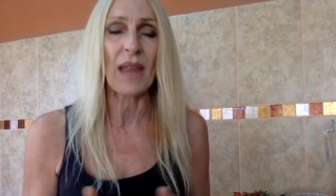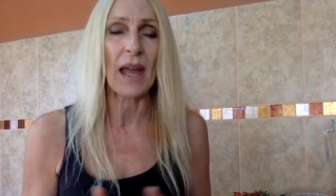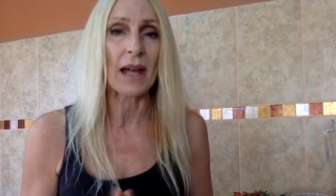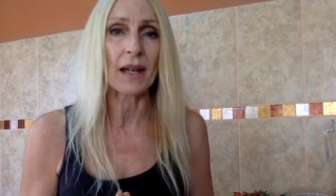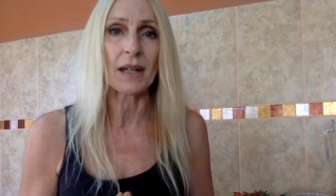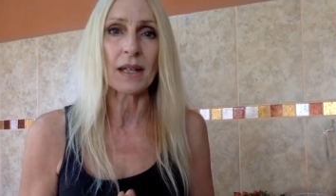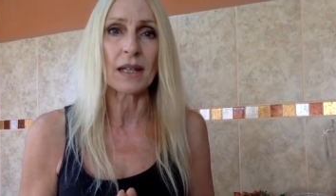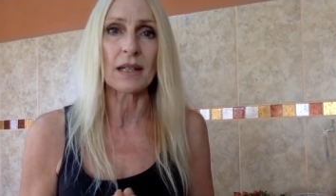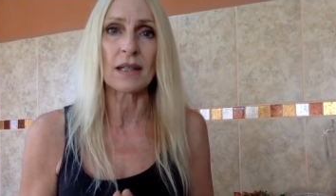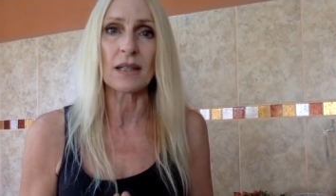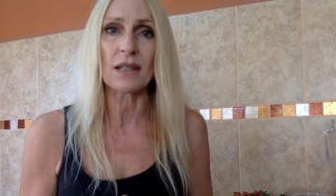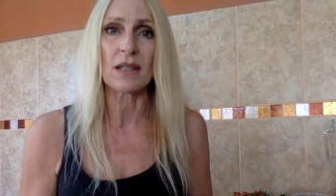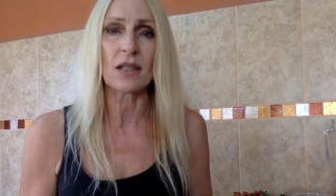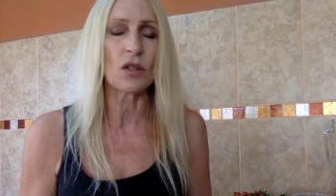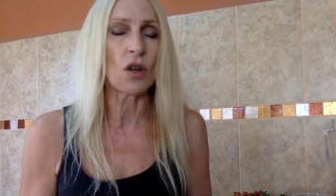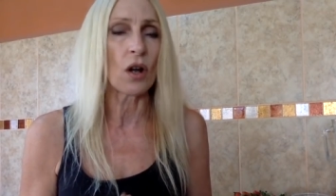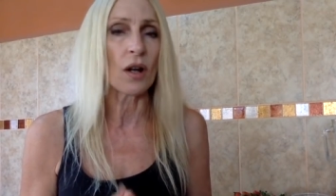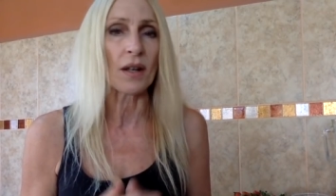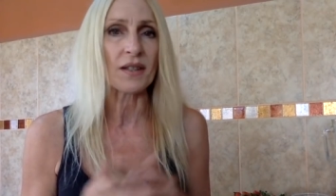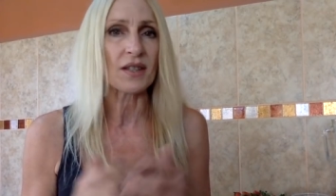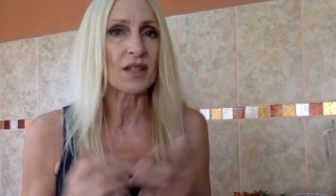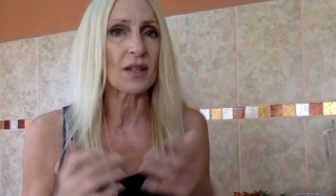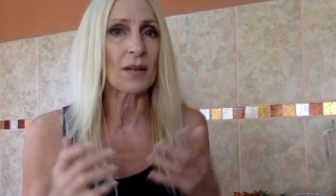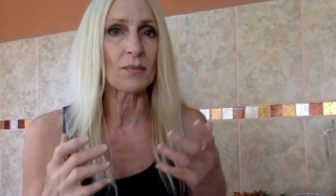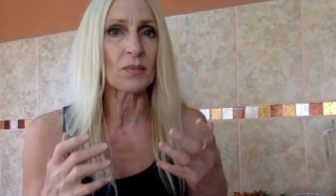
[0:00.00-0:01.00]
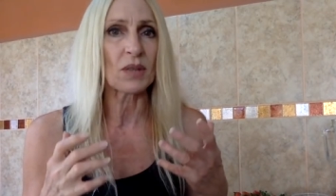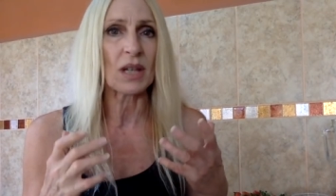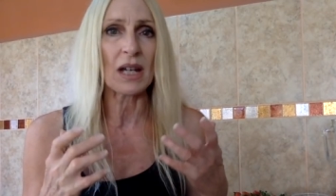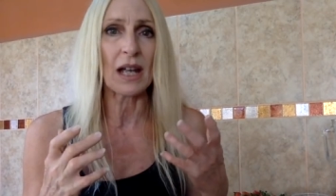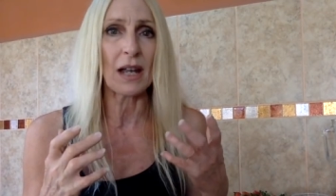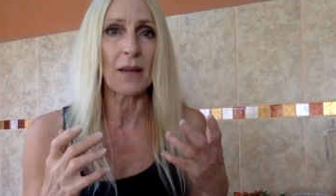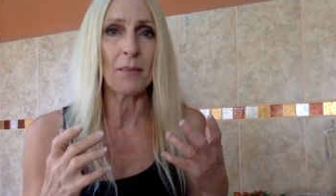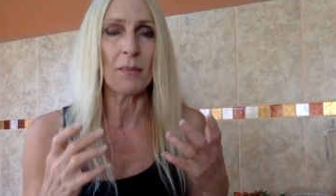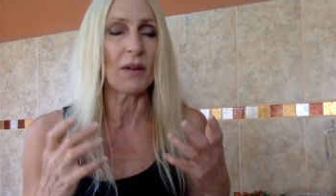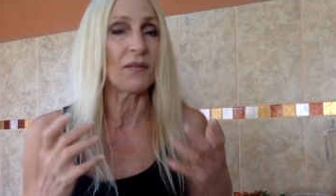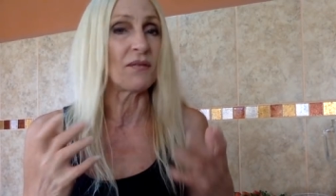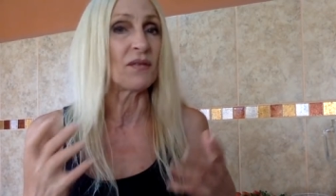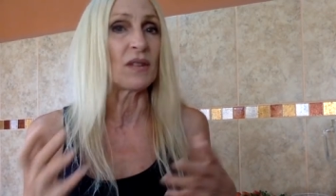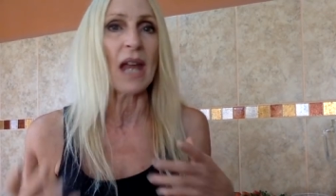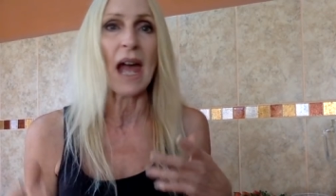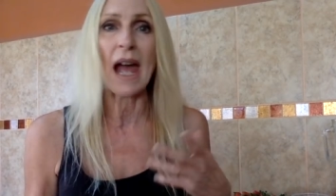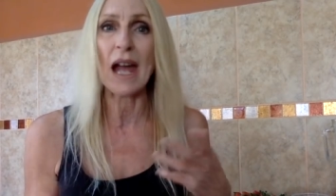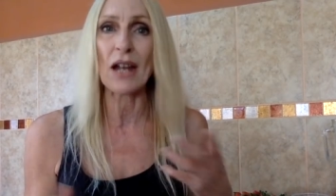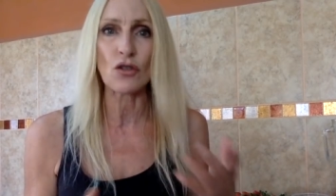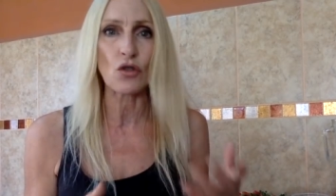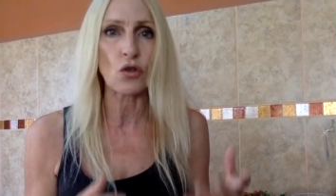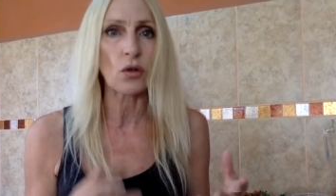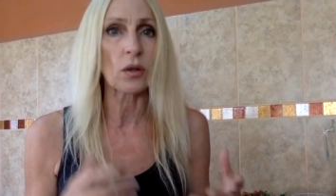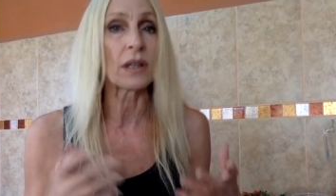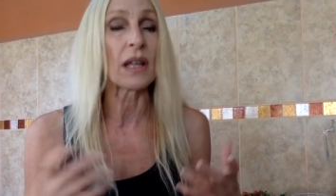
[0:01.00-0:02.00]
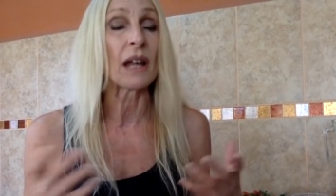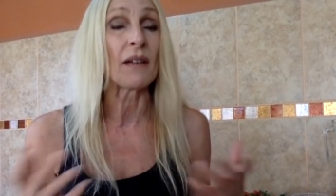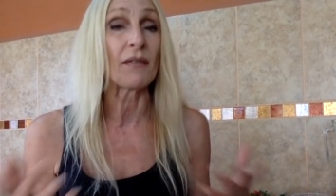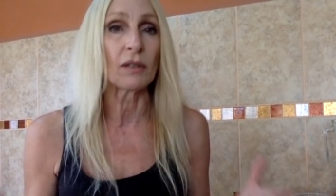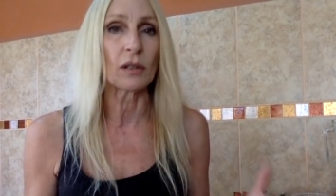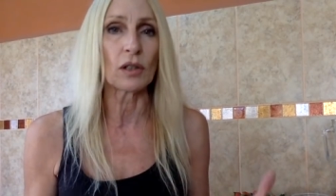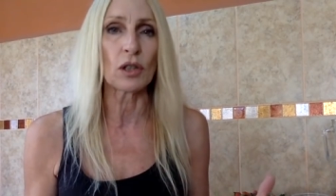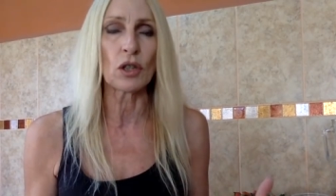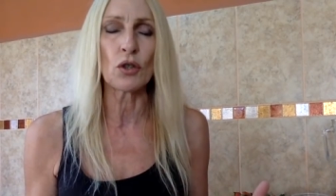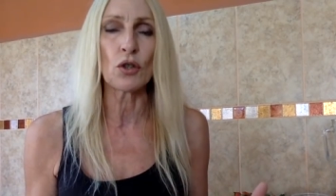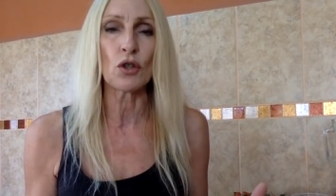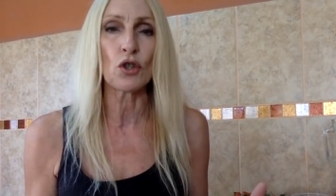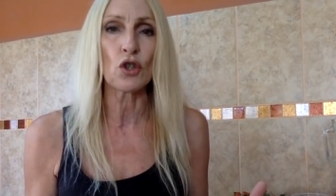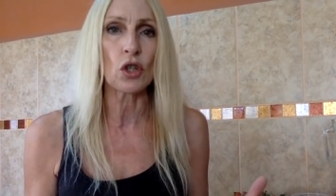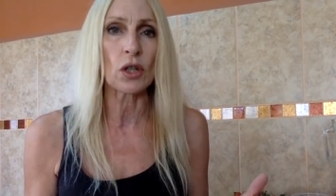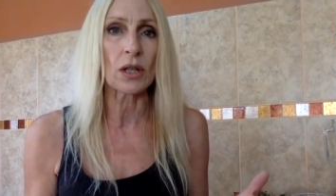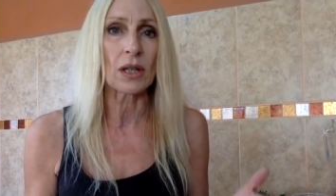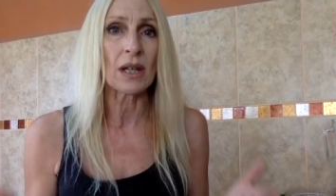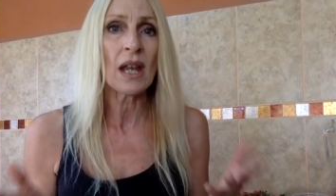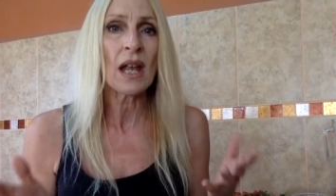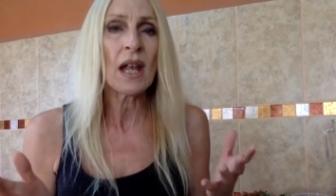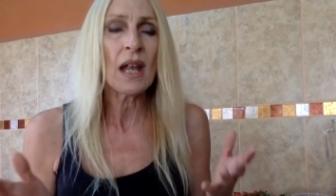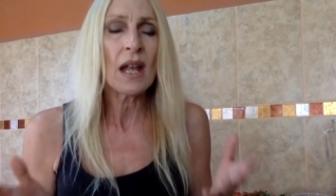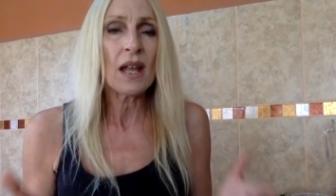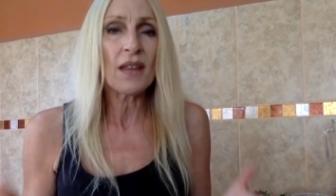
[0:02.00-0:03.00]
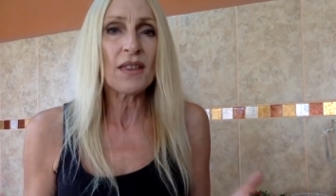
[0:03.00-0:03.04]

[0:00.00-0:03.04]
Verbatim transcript: That is not some type of natural evolution.